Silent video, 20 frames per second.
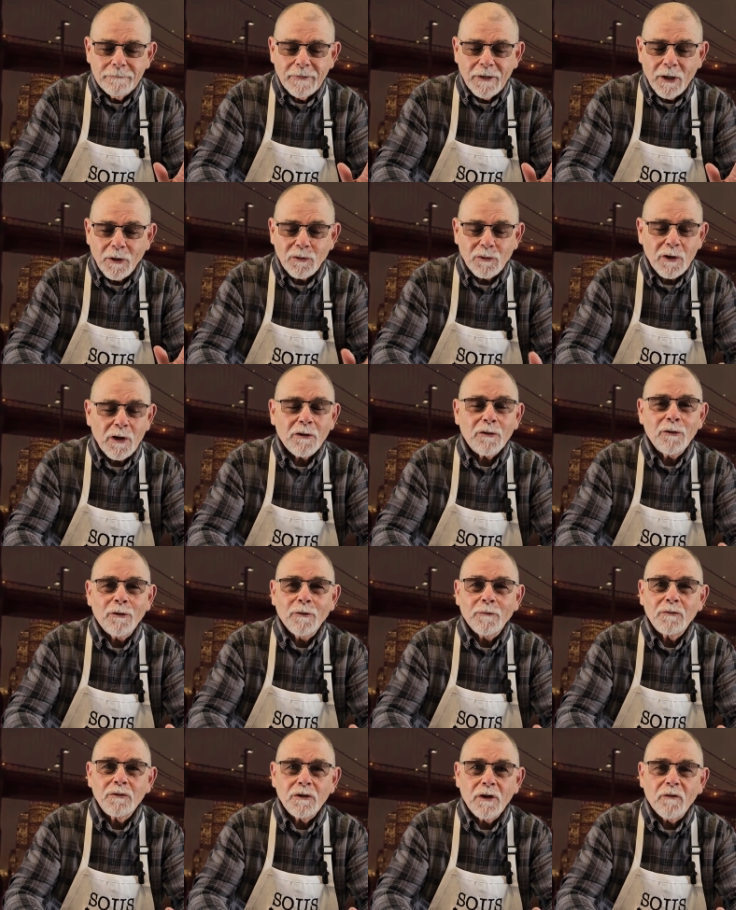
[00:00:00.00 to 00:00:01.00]

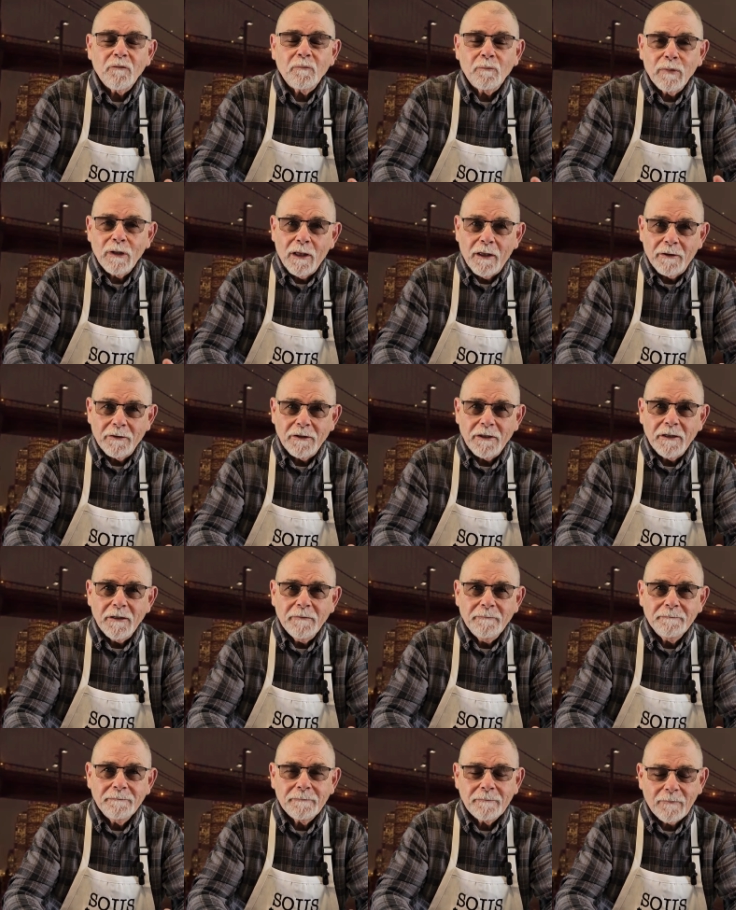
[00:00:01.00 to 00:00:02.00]
executive chef Blondie.
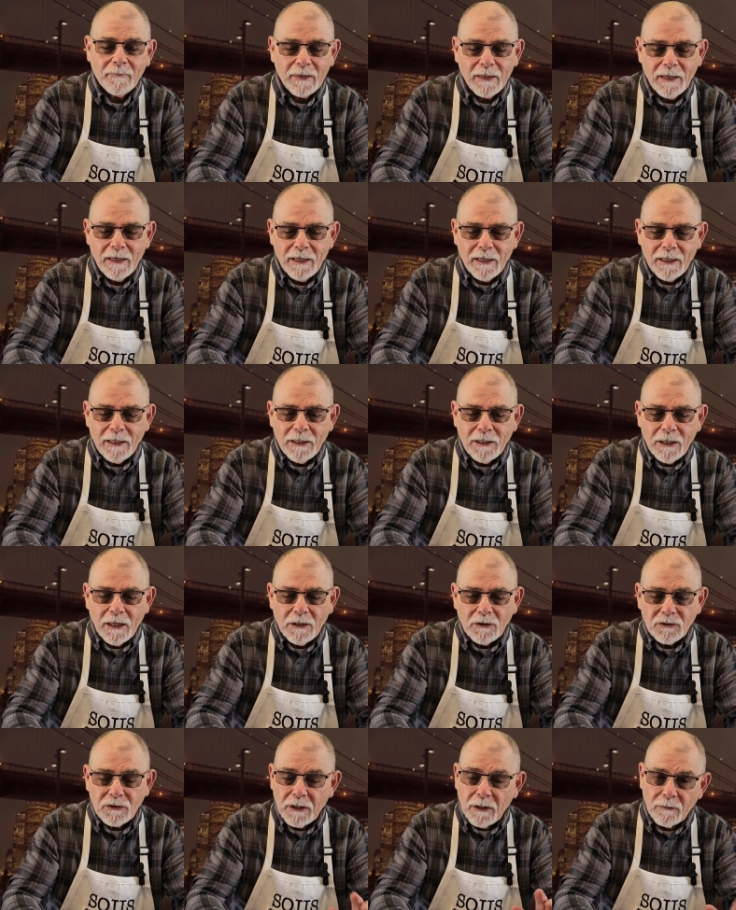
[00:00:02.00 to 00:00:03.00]

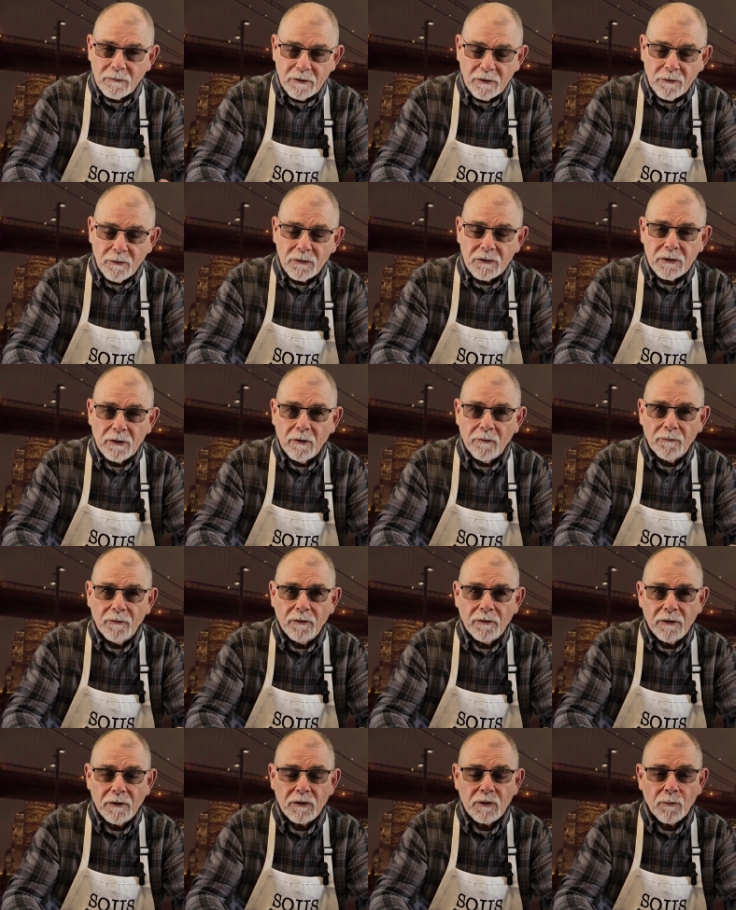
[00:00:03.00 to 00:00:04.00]
She outdid herself
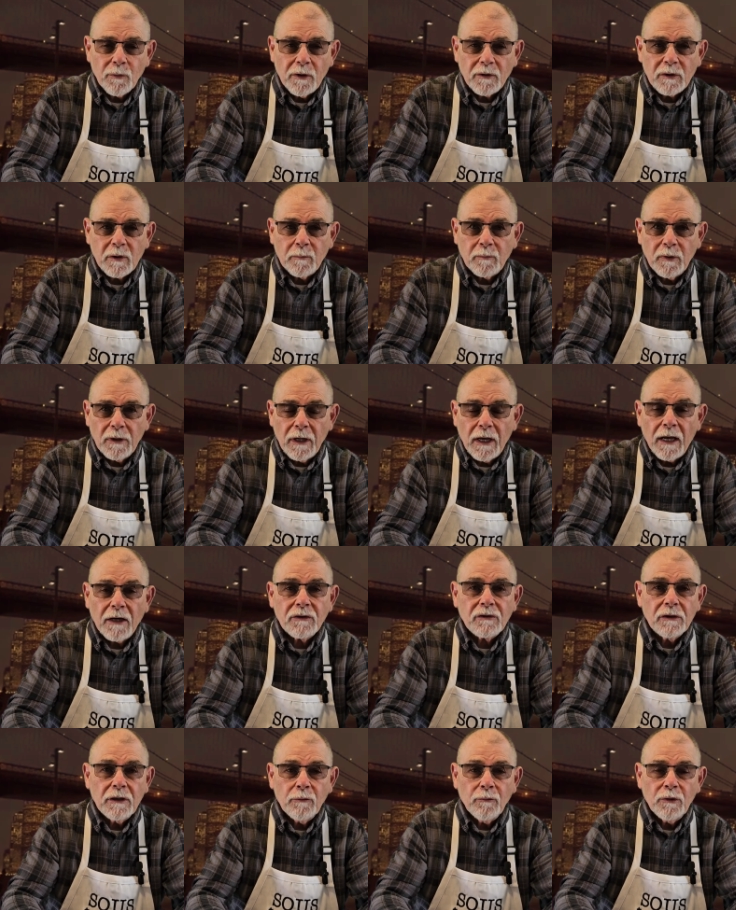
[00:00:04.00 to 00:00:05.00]
on this recipe.
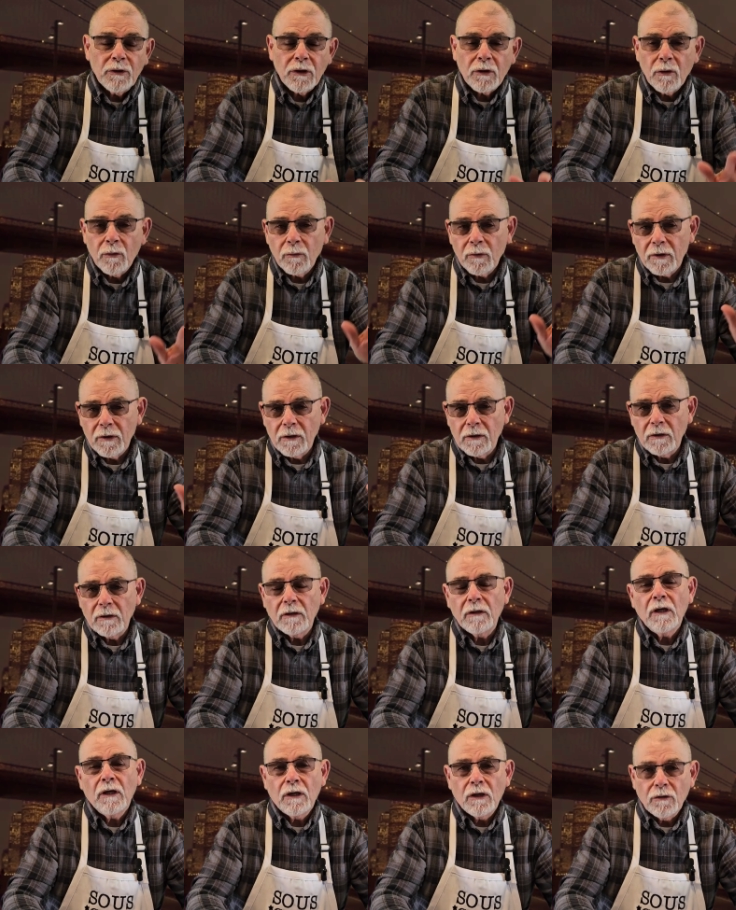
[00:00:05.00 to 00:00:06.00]
Actually, when you go to
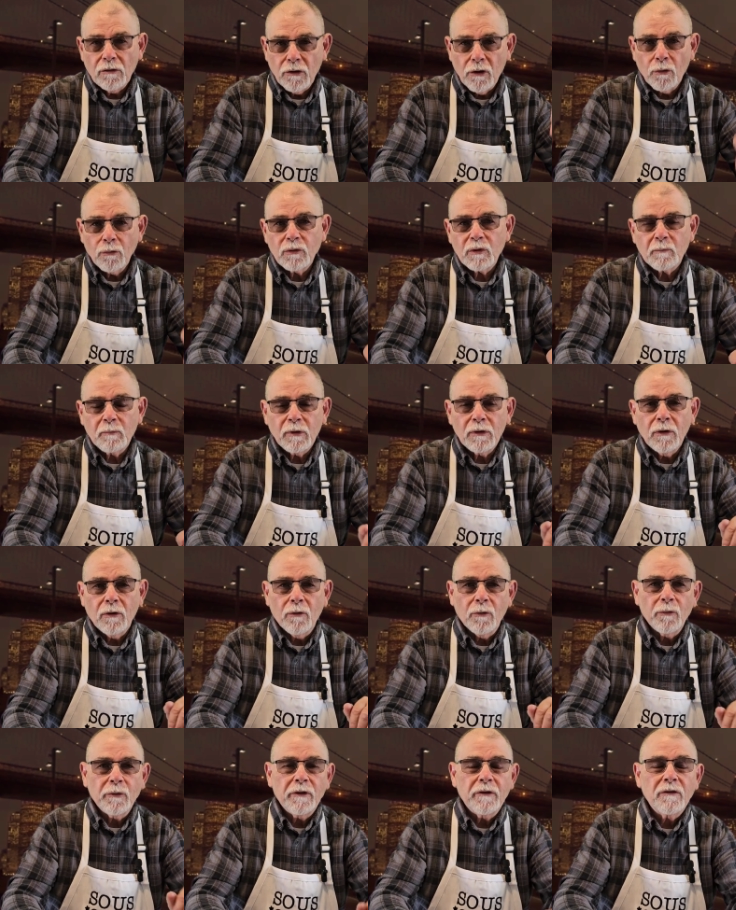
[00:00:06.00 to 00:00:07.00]
the notes
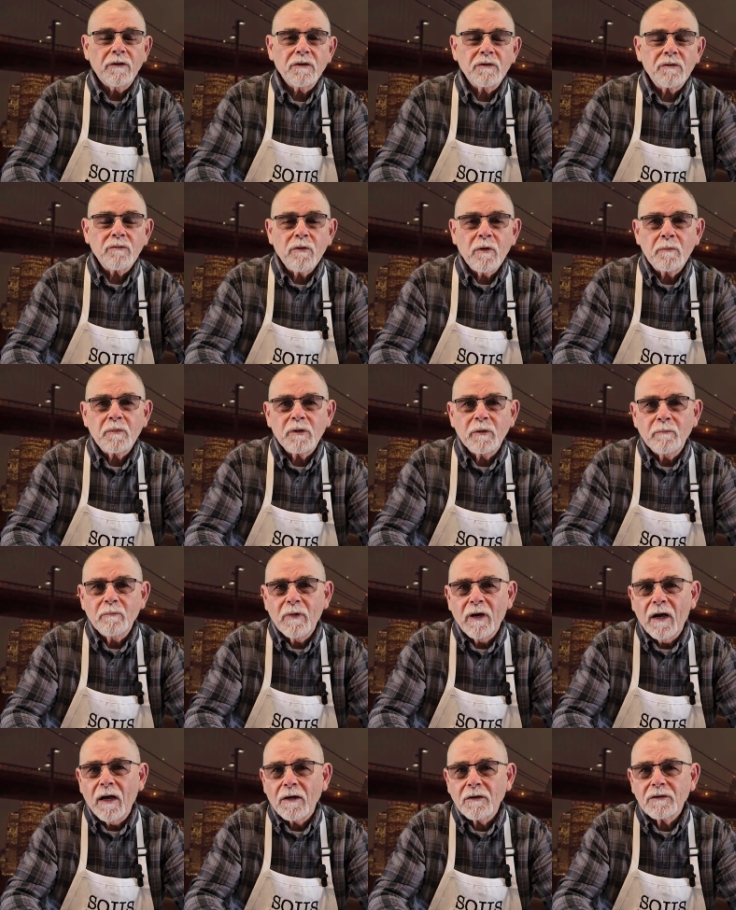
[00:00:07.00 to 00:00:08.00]
below in the description
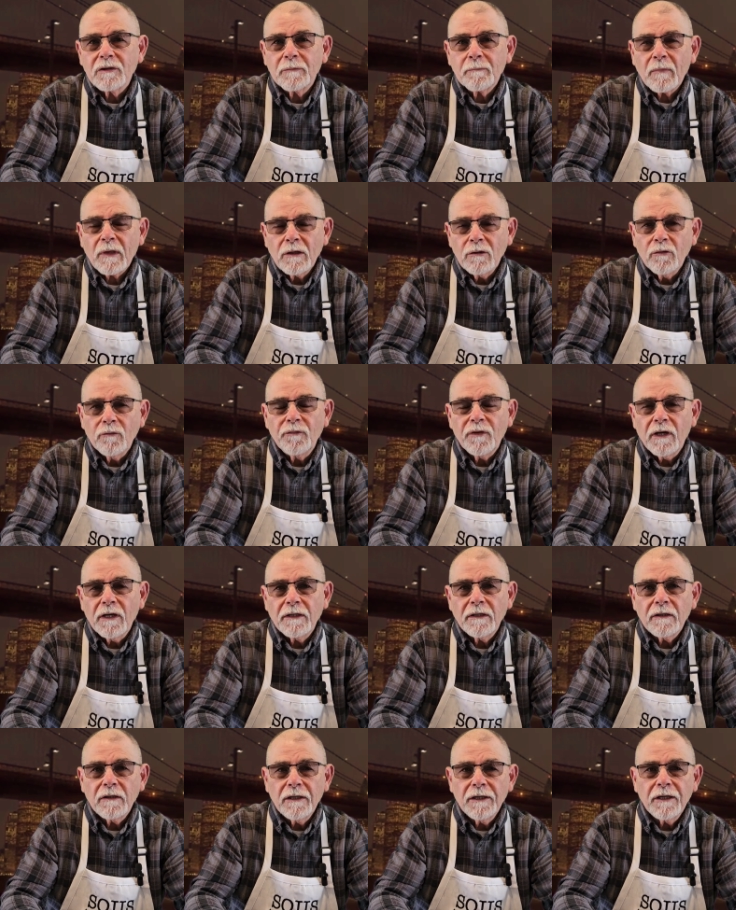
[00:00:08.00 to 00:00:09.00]
box, you'll
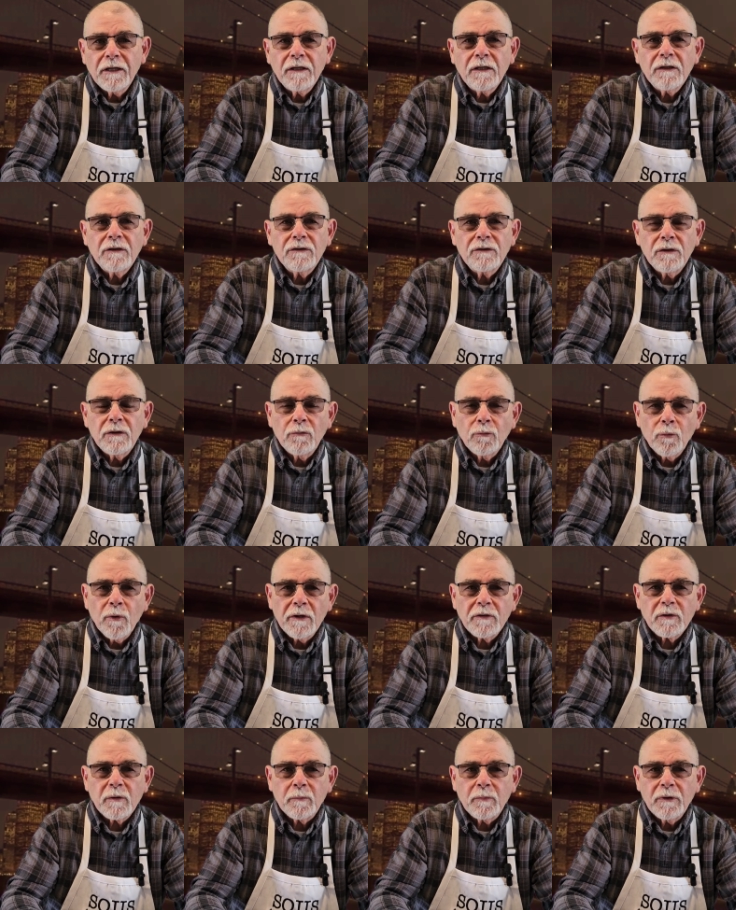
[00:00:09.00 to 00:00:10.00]
find a link to the
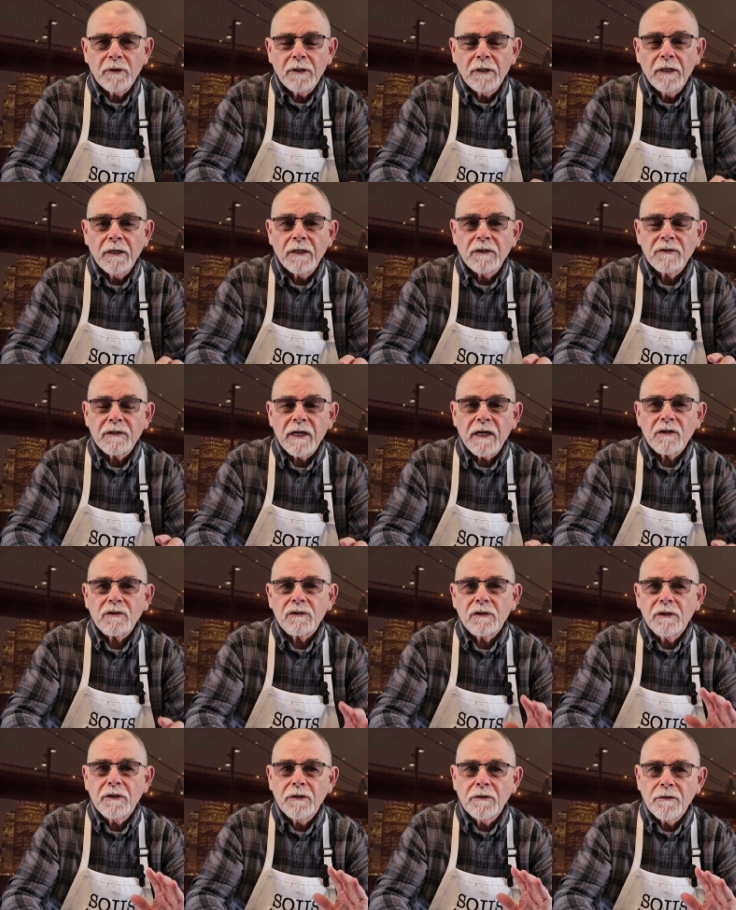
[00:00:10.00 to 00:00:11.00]
recipe, and it's
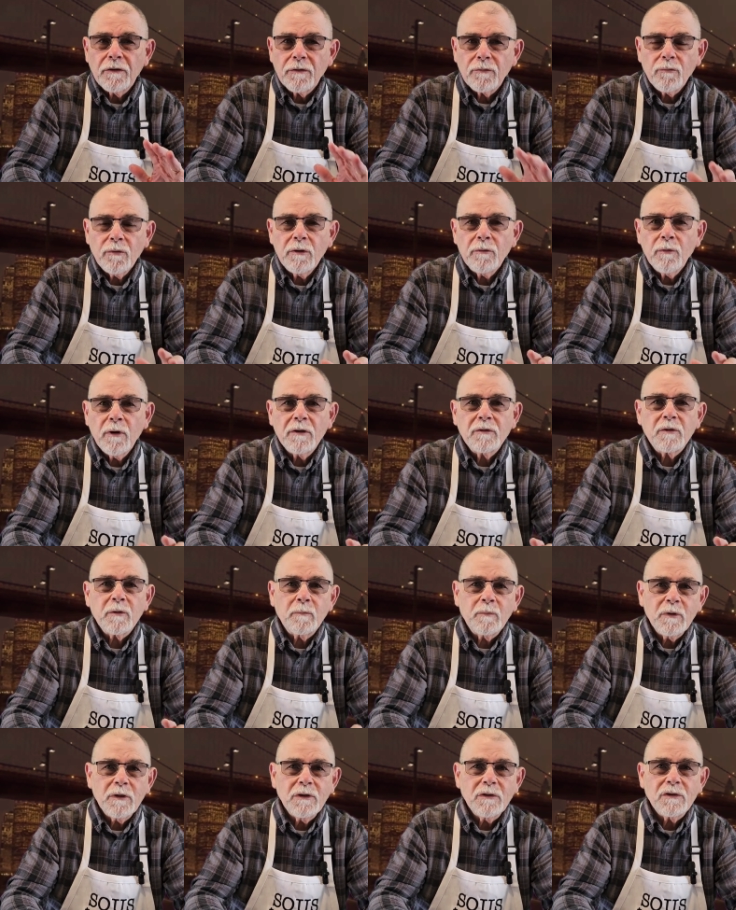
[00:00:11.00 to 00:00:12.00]
actually 3
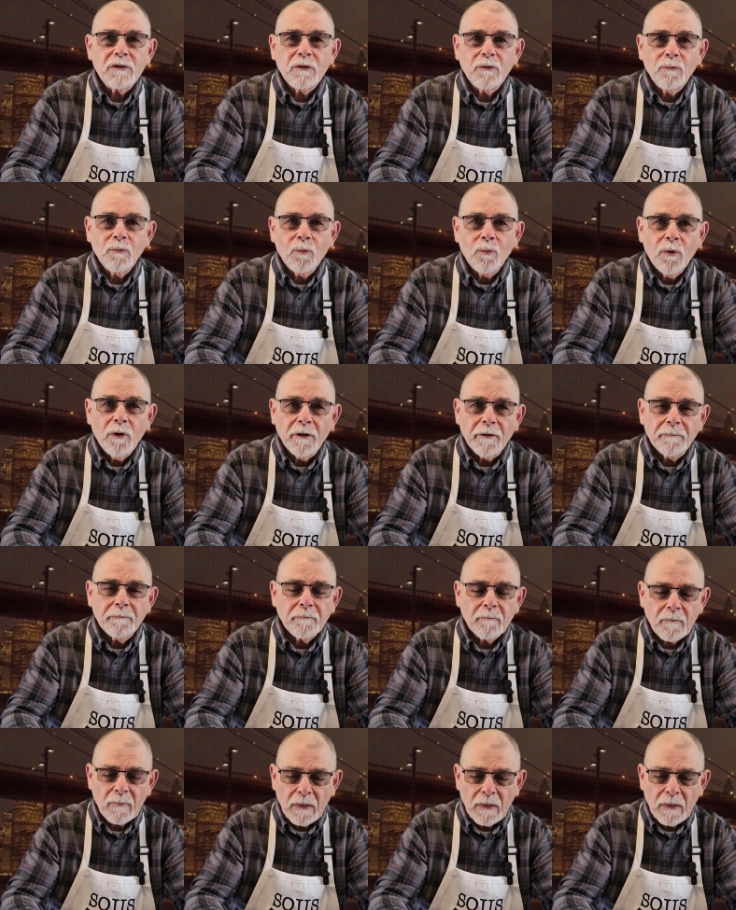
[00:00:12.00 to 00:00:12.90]
recipes in one.